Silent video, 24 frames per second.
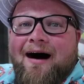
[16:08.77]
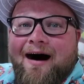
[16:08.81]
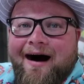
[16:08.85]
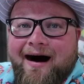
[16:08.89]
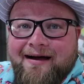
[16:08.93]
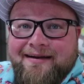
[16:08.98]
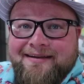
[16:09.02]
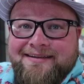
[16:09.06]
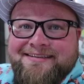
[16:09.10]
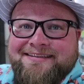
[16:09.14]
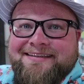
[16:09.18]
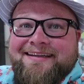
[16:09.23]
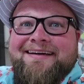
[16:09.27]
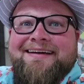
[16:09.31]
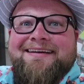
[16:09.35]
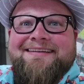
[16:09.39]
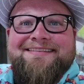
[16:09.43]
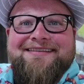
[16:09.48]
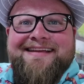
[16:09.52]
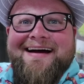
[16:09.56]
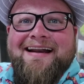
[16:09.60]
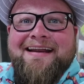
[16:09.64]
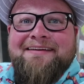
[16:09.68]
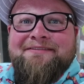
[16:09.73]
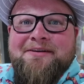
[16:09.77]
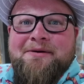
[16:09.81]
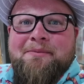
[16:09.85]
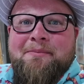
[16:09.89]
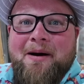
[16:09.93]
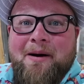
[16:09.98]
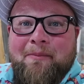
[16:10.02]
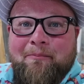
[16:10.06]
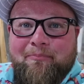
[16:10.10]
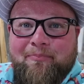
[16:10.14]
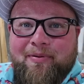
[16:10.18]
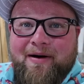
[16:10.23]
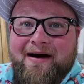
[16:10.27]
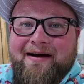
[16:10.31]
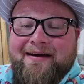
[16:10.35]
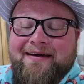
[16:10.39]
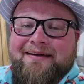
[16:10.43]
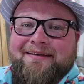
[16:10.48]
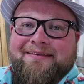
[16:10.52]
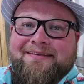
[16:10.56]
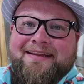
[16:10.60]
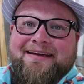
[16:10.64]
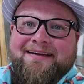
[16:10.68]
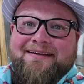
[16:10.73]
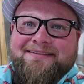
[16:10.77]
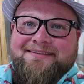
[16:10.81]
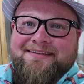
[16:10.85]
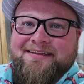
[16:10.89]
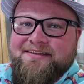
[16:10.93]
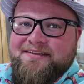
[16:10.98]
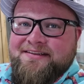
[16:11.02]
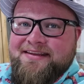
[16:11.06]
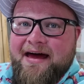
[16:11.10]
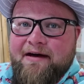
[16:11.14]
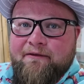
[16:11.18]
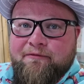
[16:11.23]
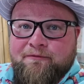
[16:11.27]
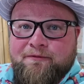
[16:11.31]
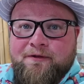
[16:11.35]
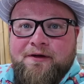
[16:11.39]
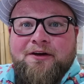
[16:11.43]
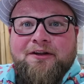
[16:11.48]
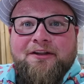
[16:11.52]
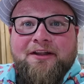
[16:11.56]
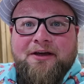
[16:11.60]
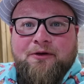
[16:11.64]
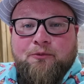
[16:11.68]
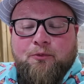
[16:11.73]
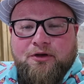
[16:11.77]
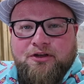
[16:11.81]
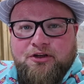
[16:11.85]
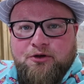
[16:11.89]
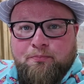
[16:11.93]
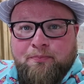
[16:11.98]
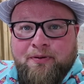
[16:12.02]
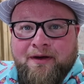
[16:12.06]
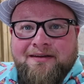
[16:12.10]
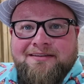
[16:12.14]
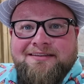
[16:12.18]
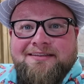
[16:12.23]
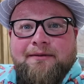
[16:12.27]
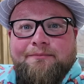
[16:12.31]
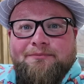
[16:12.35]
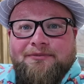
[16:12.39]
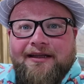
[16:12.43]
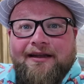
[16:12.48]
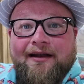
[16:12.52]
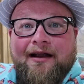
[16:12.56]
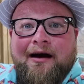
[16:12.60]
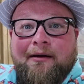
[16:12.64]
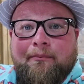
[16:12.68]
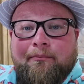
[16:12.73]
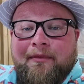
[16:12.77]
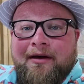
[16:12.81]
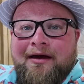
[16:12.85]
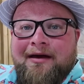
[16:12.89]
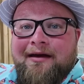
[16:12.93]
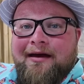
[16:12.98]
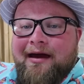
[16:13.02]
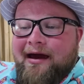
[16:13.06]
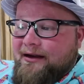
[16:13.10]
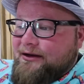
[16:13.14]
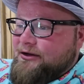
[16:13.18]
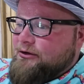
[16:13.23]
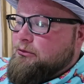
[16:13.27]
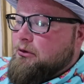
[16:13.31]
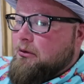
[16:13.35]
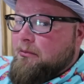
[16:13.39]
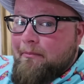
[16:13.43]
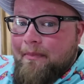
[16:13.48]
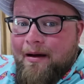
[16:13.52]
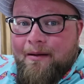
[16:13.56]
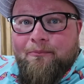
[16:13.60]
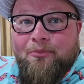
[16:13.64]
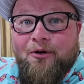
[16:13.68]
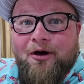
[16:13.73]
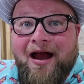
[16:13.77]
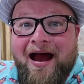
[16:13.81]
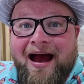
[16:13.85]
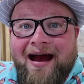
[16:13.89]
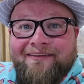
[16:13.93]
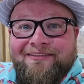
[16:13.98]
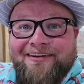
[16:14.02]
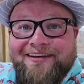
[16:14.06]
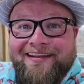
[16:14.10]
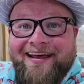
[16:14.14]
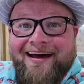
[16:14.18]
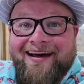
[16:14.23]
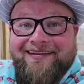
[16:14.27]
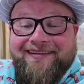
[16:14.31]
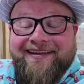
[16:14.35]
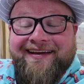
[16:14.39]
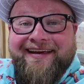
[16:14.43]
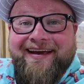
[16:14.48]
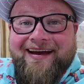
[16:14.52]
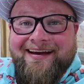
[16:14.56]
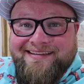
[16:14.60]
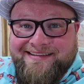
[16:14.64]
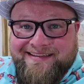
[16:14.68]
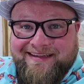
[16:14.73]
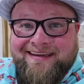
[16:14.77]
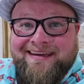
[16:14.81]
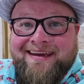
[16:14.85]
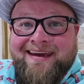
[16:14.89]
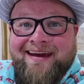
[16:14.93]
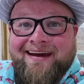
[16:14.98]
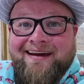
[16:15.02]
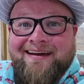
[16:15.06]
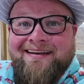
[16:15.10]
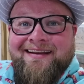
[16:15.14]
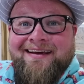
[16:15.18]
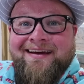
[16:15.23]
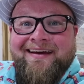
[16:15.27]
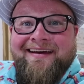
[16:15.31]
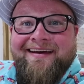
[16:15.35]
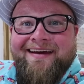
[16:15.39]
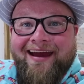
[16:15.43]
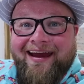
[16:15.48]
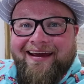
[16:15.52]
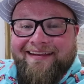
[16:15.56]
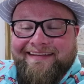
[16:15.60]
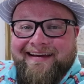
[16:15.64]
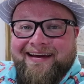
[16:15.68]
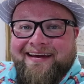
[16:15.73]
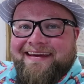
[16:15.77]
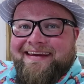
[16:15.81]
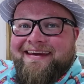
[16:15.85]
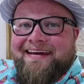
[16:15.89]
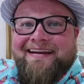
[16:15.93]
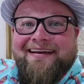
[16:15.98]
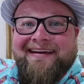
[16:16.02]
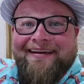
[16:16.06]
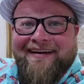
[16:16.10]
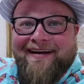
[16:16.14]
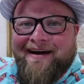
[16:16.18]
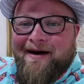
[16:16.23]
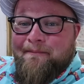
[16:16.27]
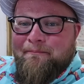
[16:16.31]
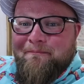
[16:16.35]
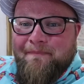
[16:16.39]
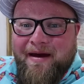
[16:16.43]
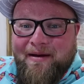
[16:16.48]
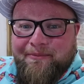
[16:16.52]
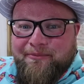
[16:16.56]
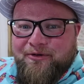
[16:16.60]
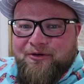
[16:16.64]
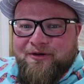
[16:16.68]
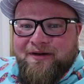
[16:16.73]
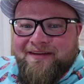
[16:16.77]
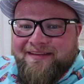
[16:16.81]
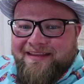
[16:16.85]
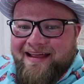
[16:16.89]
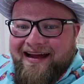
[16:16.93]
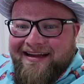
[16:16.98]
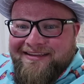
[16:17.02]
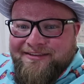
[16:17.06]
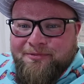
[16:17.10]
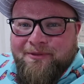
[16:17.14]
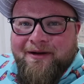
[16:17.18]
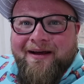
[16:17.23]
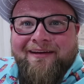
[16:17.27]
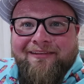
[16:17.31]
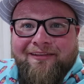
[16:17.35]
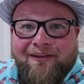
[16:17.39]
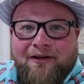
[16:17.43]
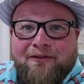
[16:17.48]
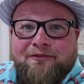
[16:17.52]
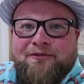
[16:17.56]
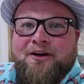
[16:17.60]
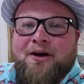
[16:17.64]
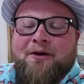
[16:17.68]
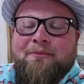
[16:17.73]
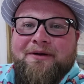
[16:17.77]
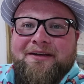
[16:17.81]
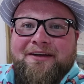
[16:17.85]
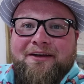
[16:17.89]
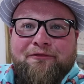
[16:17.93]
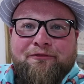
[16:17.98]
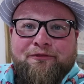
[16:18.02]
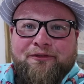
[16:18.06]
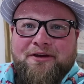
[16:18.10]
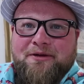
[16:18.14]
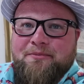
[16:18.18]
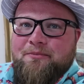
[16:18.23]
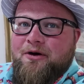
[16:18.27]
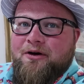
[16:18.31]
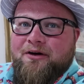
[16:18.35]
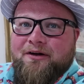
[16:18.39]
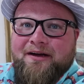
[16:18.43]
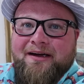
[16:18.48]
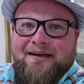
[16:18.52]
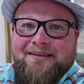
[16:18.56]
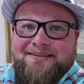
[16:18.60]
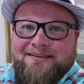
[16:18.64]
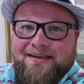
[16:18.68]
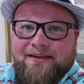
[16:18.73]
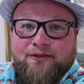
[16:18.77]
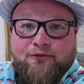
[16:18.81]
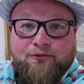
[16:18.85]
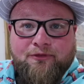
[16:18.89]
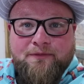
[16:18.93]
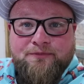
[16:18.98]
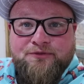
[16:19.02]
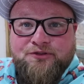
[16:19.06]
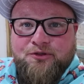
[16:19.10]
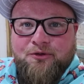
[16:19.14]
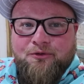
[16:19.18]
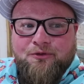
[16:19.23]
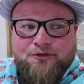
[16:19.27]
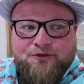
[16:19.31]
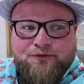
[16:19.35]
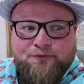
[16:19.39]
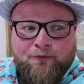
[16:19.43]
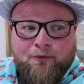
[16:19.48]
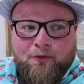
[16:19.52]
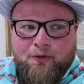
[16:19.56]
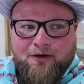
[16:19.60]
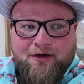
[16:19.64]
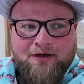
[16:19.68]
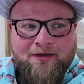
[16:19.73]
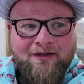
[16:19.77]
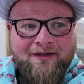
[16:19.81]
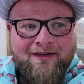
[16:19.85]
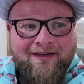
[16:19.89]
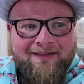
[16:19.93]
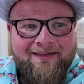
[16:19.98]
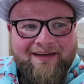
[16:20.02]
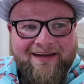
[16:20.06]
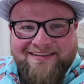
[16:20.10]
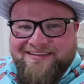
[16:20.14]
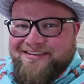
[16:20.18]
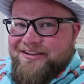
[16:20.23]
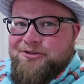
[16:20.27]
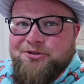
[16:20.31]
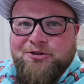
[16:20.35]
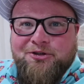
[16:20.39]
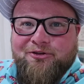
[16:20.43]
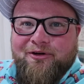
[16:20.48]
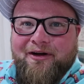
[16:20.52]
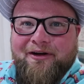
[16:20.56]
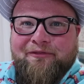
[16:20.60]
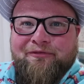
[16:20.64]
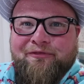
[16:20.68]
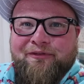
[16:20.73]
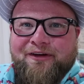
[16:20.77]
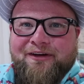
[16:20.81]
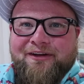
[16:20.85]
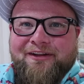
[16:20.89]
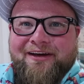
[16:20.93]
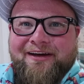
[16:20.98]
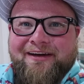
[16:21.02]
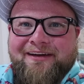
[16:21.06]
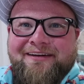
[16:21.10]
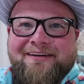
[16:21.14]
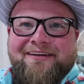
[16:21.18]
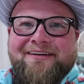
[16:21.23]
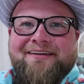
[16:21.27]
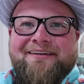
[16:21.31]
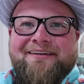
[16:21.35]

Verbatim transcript: Honestly, it's not even about buying things. It's that feeling when you pick something up and you remember having that like as a kid and like getting a memory. That's what I love coming to flea markets and thrift stores for. It's such a great feeling.